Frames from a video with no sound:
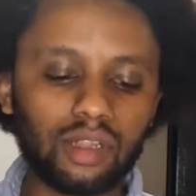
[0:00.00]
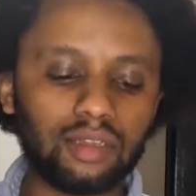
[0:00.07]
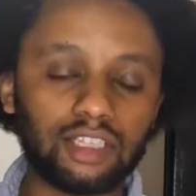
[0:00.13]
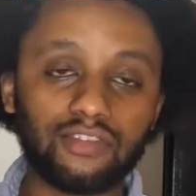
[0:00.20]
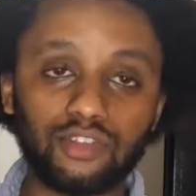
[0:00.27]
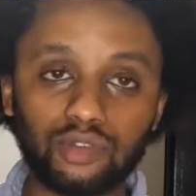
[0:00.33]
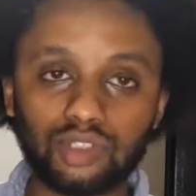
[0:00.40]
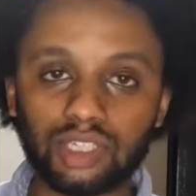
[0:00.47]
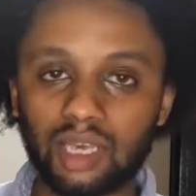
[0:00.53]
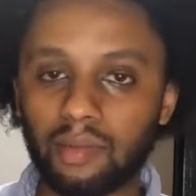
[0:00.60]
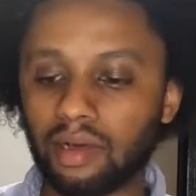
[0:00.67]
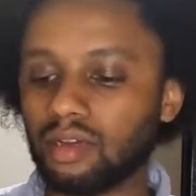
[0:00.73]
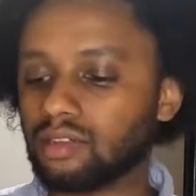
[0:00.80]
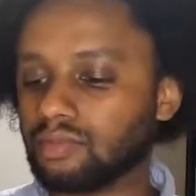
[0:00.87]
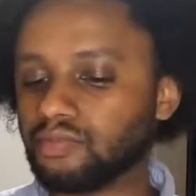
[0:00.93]
the Fungee came
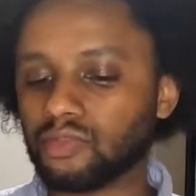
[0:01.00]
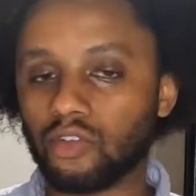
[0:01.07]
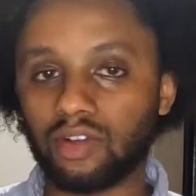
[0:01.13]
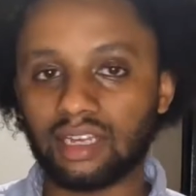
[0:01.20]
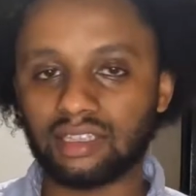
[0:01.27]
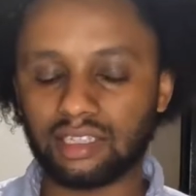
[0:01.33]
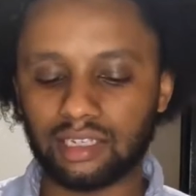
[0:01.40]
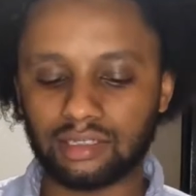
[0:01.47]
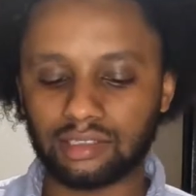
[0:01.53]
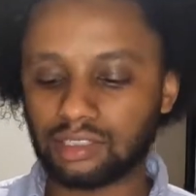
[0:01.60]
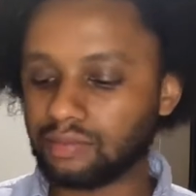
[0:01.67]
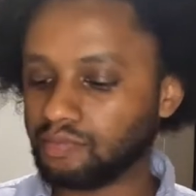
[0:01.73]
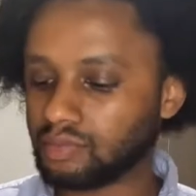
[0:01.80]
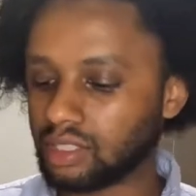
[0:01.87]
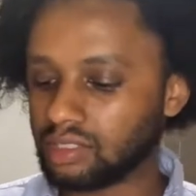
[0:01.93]
out right in the
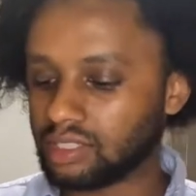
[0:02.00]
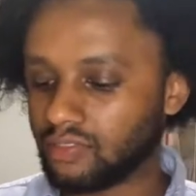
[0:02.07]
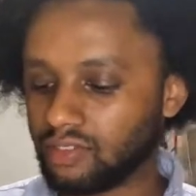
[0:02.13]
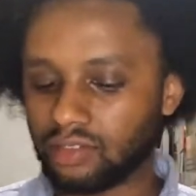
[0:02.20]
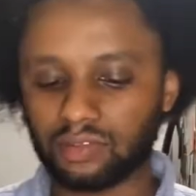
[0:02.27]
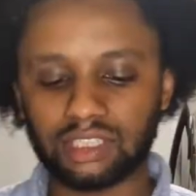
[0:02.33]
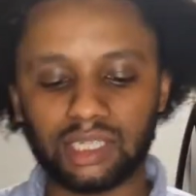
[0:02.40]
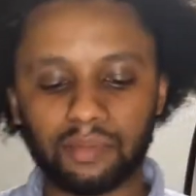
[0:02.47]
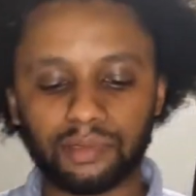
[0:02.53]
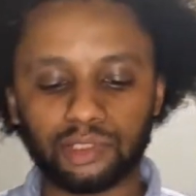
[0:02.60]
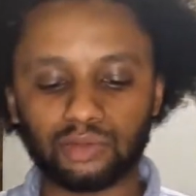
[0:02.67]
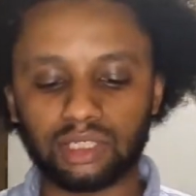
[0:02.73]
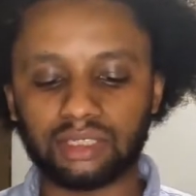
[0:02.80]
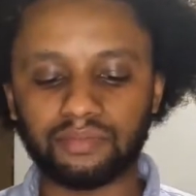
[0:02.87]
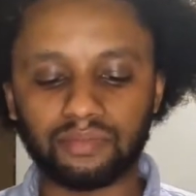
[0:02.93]
end. It definitely
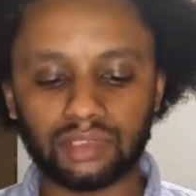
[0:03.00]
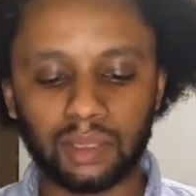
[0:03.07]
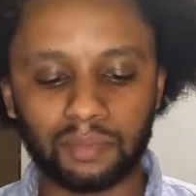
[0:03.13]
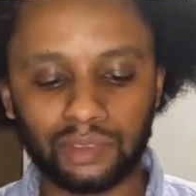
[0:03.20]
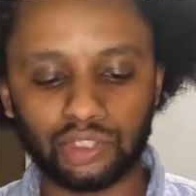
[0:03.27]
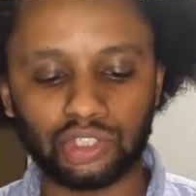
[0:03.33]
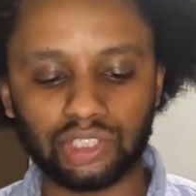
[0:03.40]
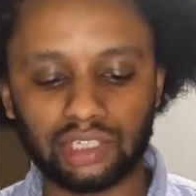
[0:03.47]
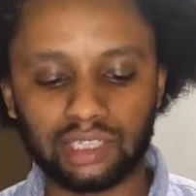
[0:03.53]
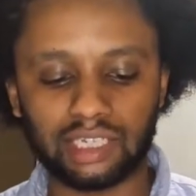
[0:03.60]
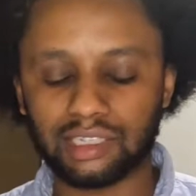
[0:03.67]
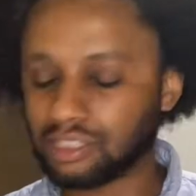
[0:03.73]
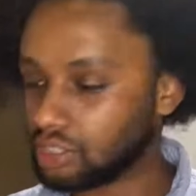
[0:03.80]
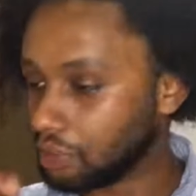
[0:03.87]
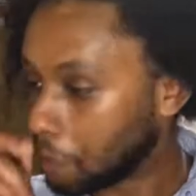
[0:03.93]
resembles what the pictures look
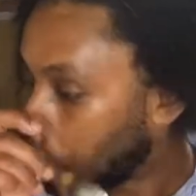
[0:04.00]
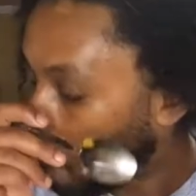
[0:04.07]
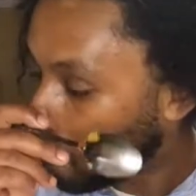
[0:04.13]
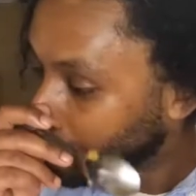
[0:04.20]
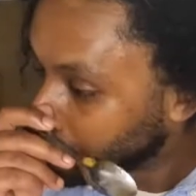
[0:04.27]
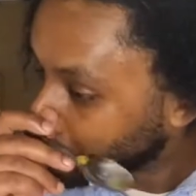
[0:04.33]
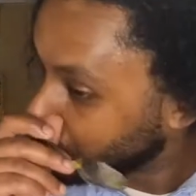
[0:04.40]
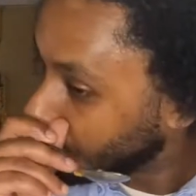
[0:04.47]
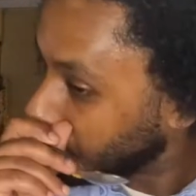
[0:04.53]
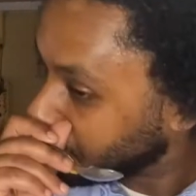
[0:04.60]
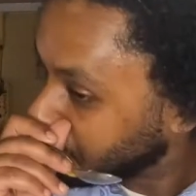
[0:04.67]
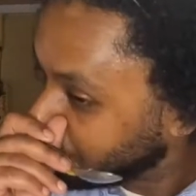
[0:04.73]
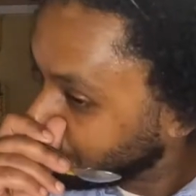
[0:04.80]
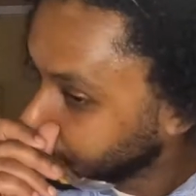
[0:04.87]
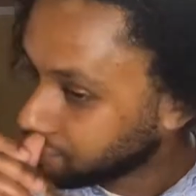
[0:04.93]
like. So
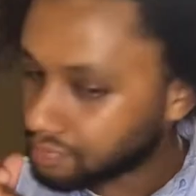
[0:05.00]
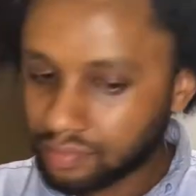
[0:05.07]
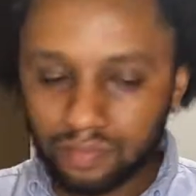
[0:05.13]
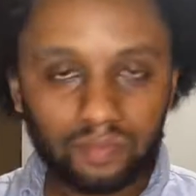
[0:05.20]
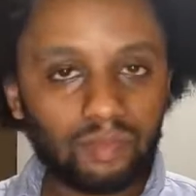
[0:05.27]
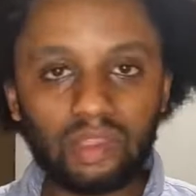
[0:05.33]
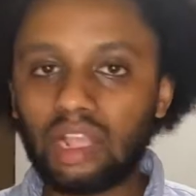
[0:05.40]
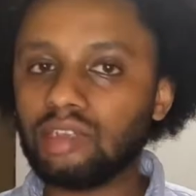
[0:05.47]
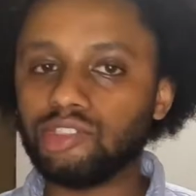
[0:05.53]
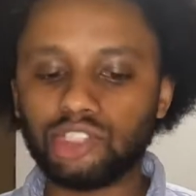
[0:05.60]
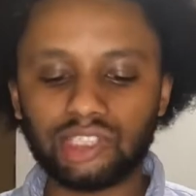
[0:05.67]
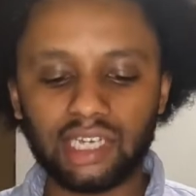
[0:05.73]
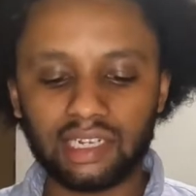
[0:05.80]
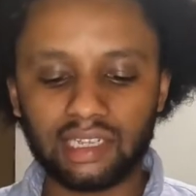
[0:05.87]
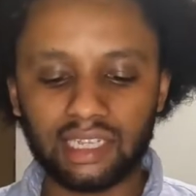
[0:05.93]
you
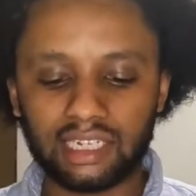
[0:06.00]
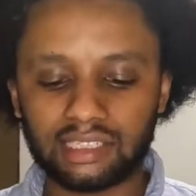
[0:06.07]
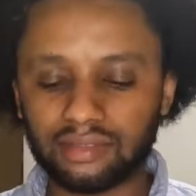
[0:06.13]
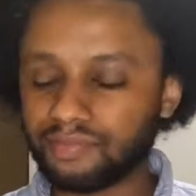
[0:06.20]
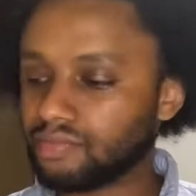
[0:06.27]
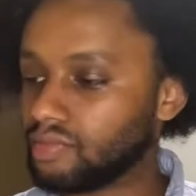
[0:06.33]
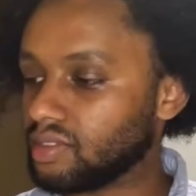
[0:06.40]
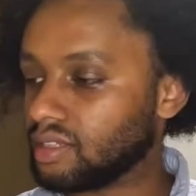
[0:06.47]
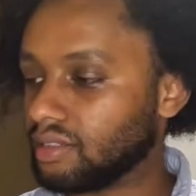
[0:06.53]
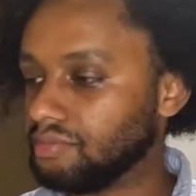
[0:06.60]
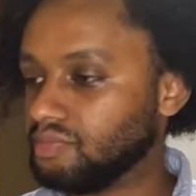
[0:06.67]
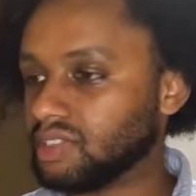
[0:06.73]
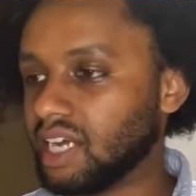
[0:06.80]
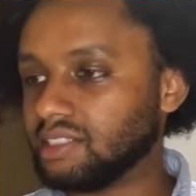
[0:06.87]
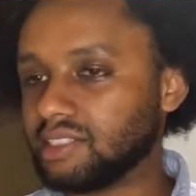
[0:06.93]
just gotta let it
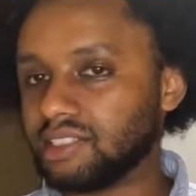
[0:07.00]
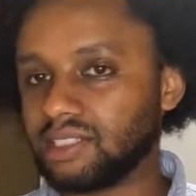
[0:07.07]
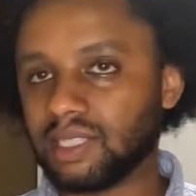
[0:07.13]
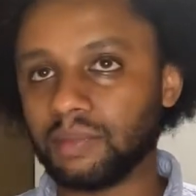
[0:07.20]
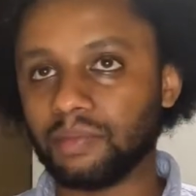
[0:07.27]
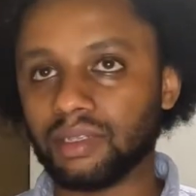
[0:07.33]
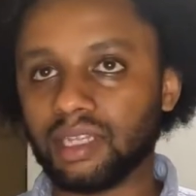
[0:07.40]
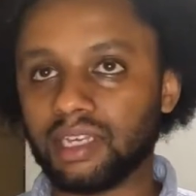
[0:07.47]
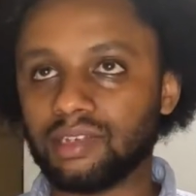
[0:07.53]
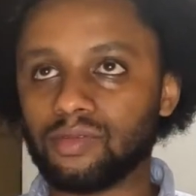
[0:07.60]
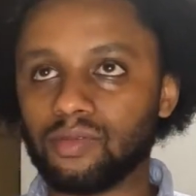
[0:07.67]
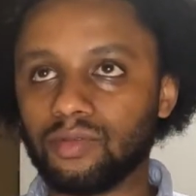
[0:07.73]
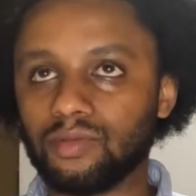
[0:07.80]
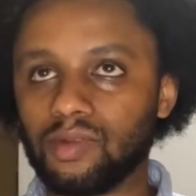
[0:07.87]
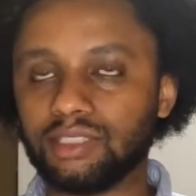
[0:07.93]
not sit, but like
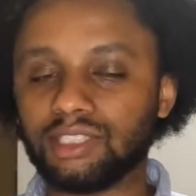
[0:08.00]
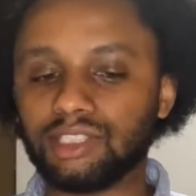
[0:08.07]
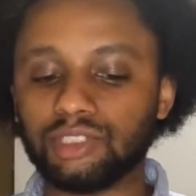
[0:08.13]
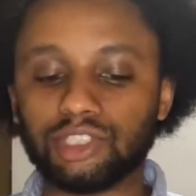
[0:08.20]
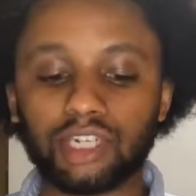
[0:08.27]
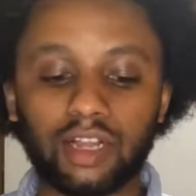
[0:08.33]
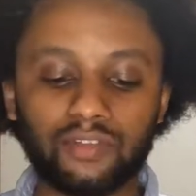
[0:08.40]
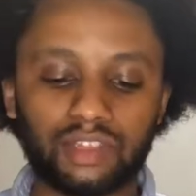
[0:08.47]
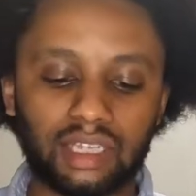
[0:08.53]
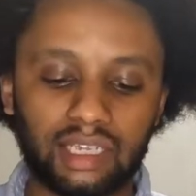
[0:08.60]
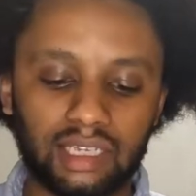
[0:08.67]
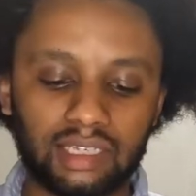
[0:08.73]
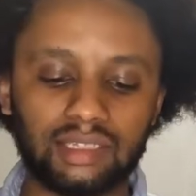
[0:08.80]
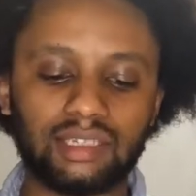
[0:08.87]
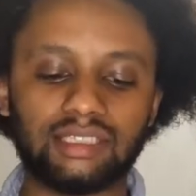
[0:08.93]
once you turn off the
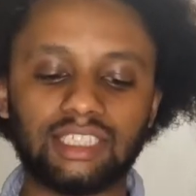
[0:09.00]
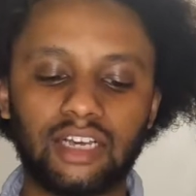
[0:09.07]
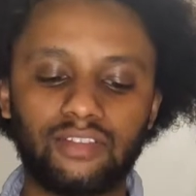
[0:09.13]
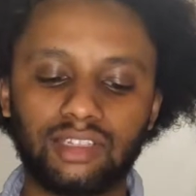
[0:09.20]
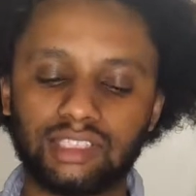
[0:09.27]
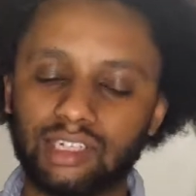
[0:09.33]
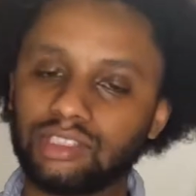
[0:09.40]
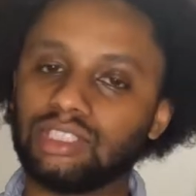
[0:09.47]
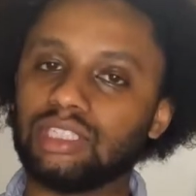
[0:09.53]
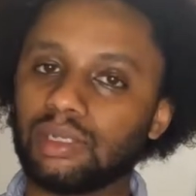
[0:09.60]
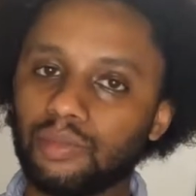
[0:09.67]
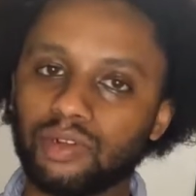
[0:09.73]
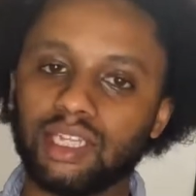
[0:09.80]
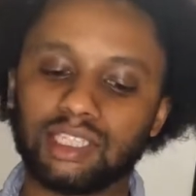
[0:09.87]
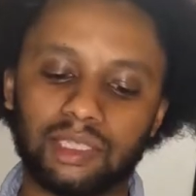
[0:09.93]
heat, it definitely starts to
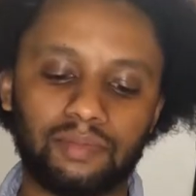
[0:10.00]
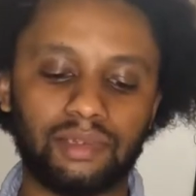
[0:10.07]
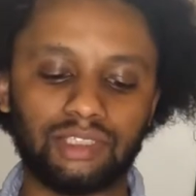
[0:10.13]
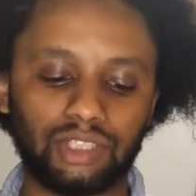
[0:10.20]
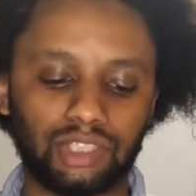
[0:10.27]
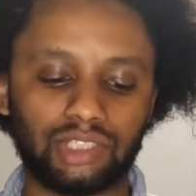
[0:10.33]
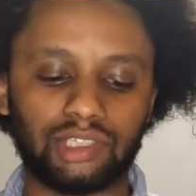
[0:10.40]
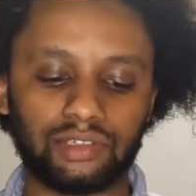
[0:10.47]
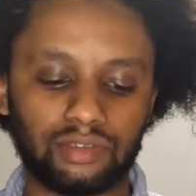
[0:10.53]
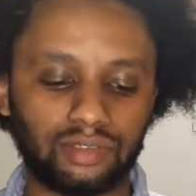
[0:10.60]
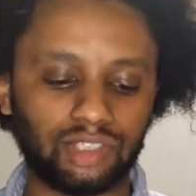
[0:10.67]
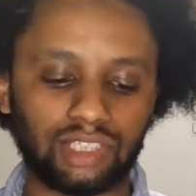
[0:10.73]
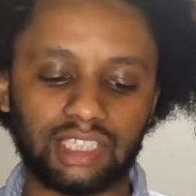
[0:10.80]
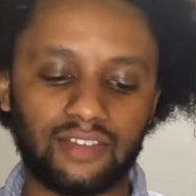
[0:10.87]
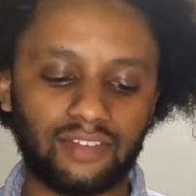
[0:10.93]
look more like the pictures. So
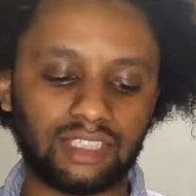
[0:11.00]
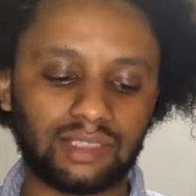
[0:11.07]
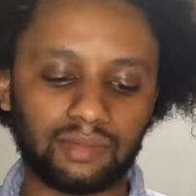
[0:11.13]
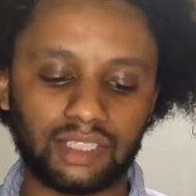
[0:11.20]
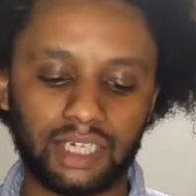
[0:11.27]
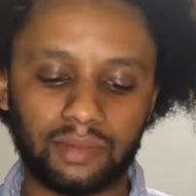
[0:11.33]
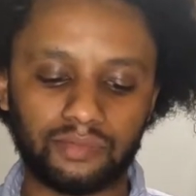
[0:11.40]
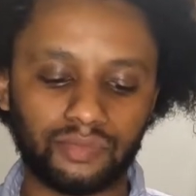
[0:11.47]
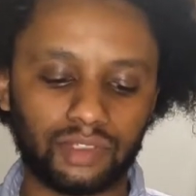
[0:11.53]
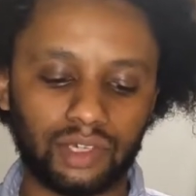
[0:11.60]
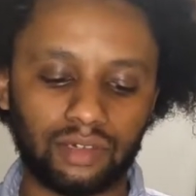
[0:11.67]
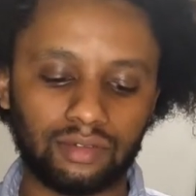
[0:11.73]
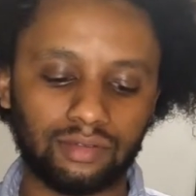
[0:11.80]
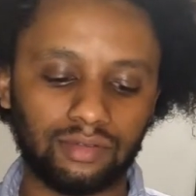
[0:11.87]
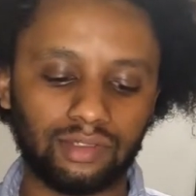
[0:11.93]
just give it some time.
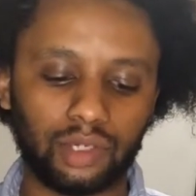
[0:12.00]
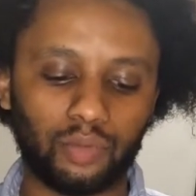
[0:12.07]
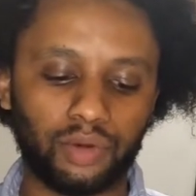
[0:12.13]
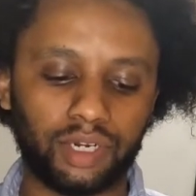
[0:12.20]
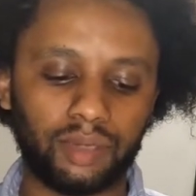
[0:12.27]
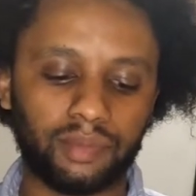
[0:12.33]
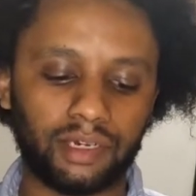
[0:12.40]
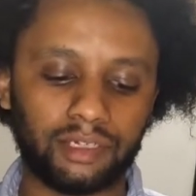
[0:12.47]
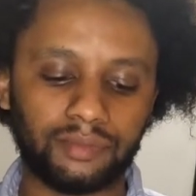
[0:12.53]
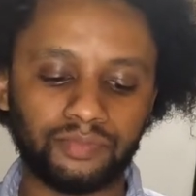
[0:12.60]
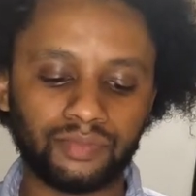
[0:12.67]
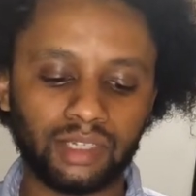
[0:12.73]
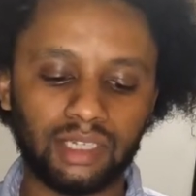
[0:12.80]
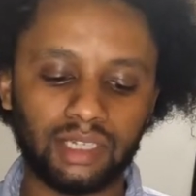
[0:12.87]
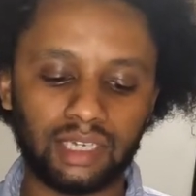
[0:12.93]
Don't worry about
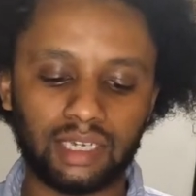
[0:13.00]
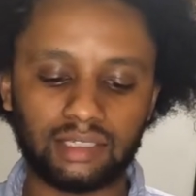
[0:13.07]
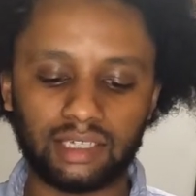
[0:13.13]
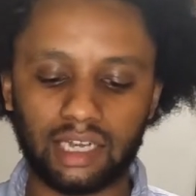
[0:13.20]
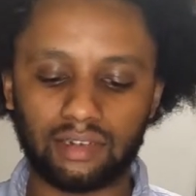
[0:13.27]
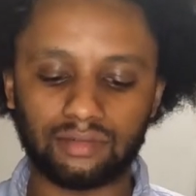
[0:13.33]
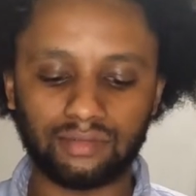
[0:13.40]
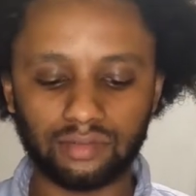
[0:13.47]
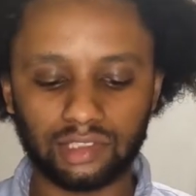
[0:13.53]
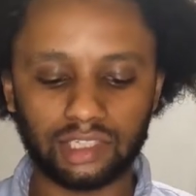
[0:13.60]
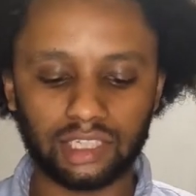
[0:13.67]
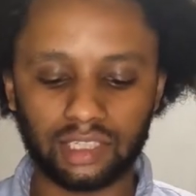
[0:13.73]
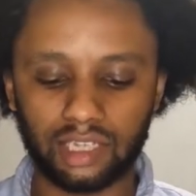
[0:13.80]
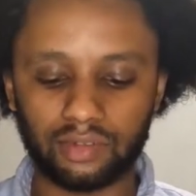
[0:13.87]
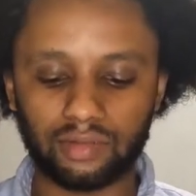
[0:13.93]
it not
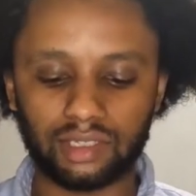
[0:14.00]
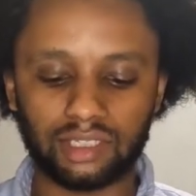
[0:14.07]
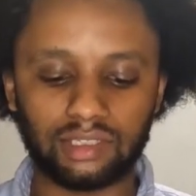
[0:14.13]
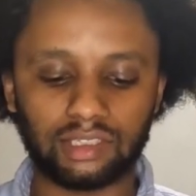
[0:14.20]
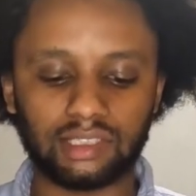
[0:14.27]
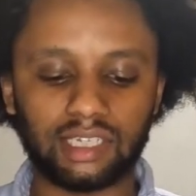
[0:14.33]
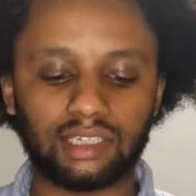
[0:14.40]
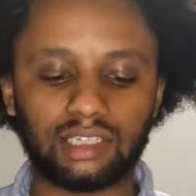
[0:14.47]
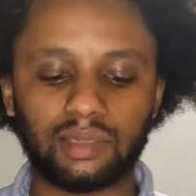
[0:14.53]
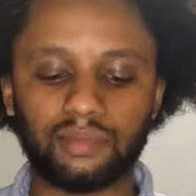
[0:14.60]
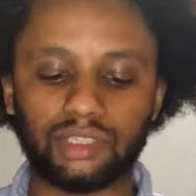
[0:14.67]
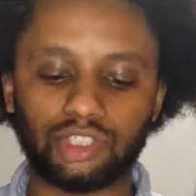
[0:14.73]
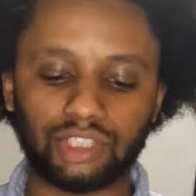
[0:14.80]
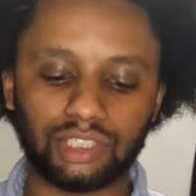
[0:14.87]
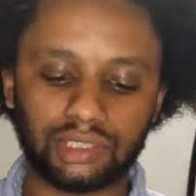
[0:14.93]
looking like what it looks like in the
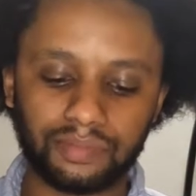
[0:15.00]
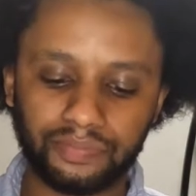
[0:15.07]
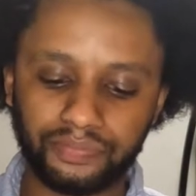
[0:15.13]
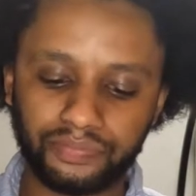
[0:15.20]
pictures.